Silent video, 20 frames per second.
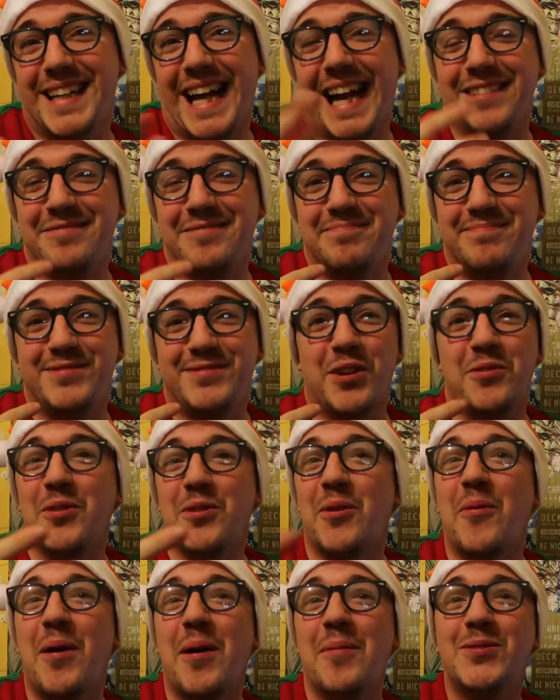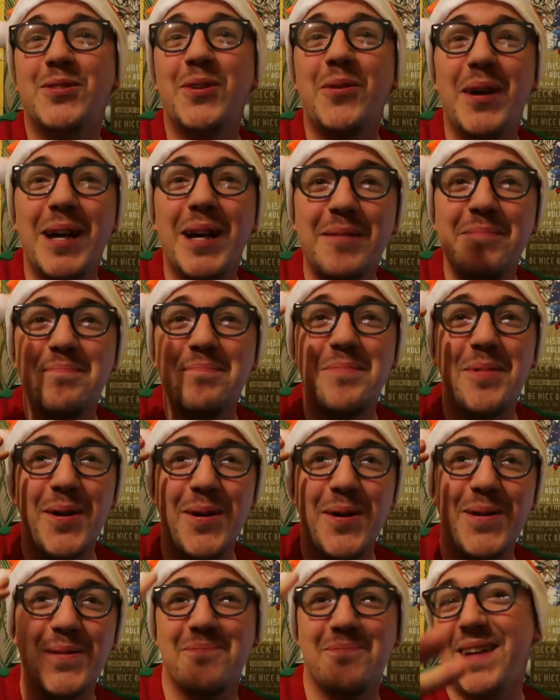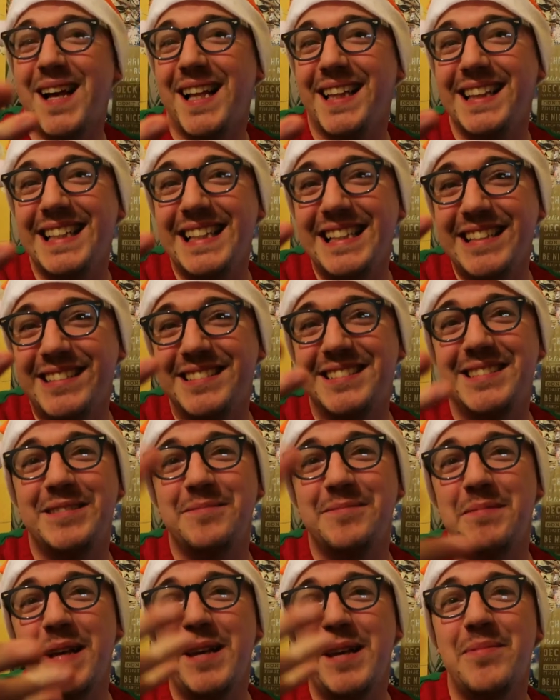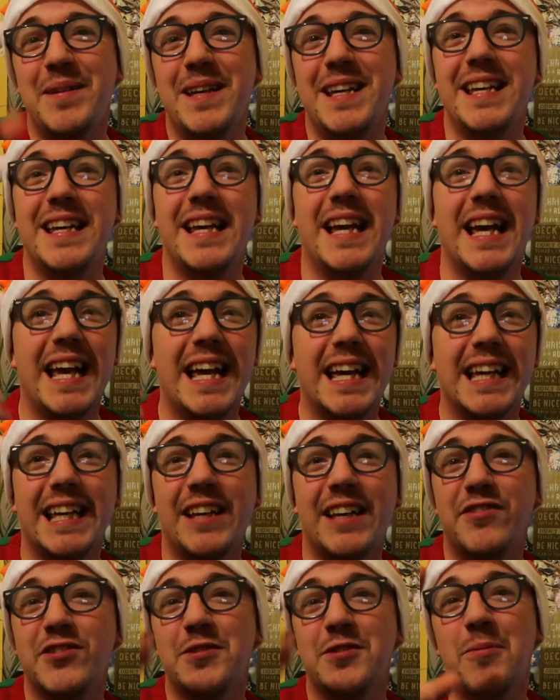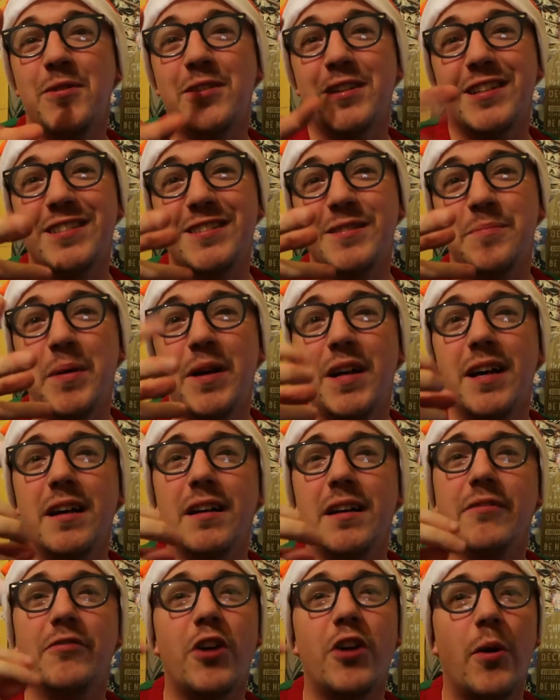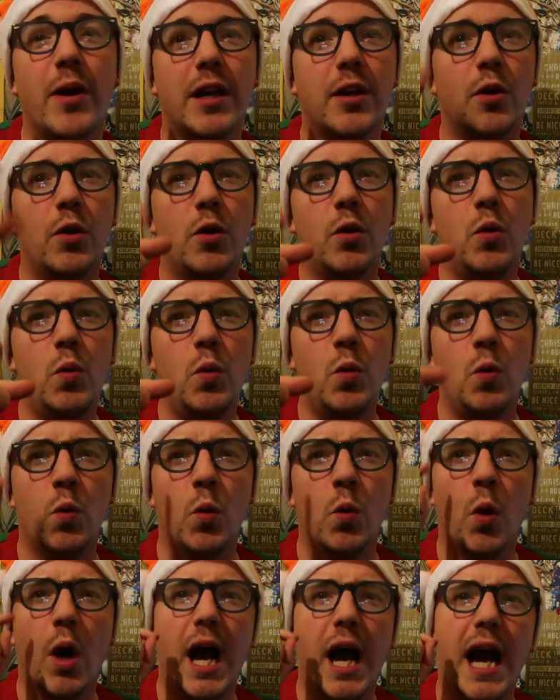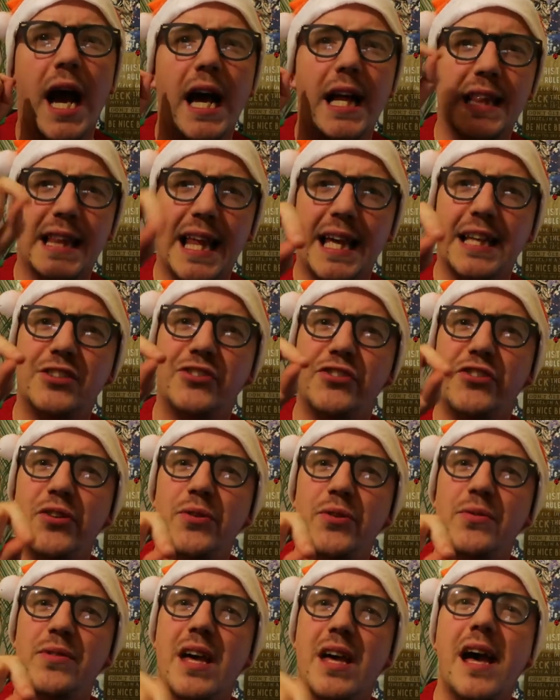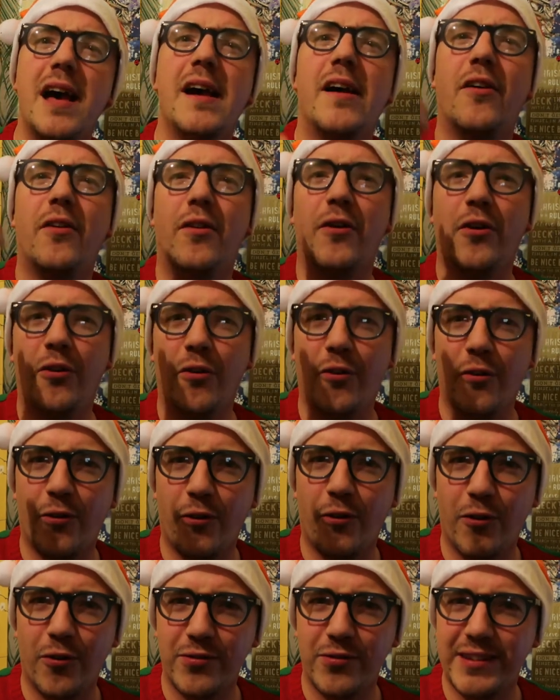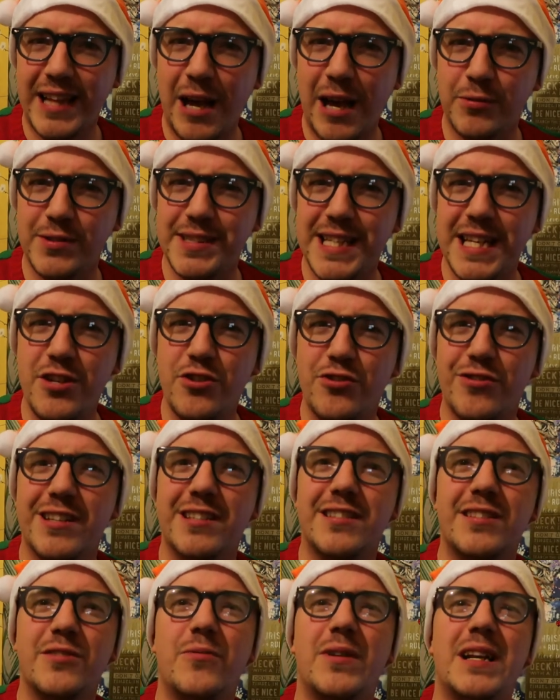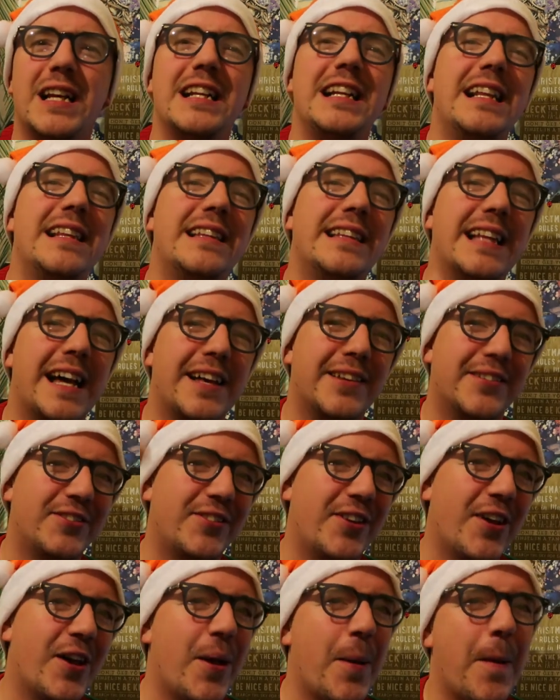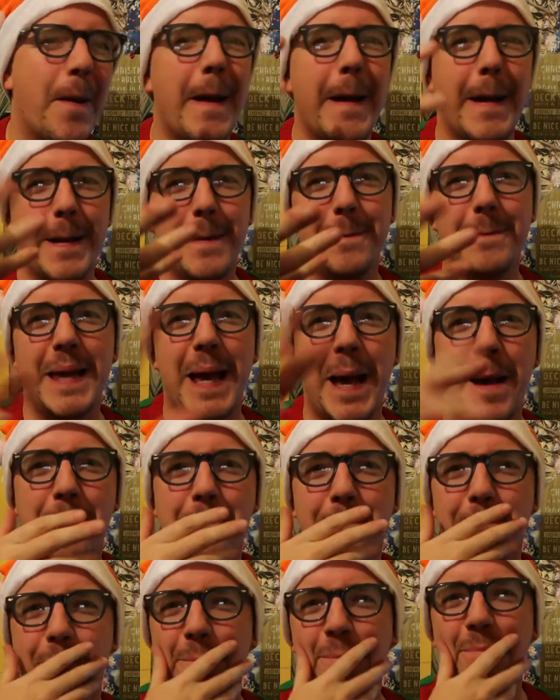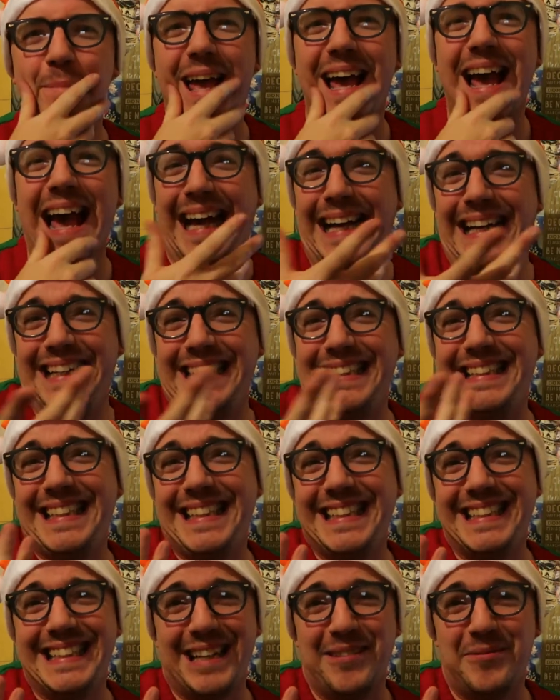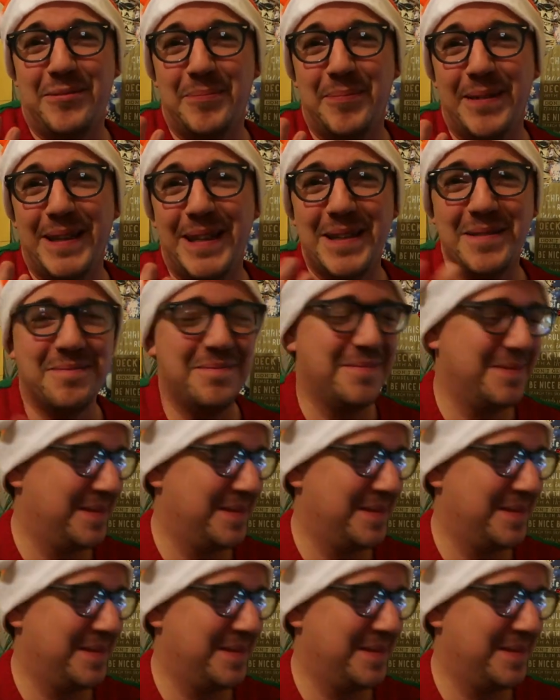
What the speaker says: I don't know what I'm doing, but at least maybe give someone a spurt of going, ooh, I like to do that, or that was interesting when I did that. So yeah, I think that would be it.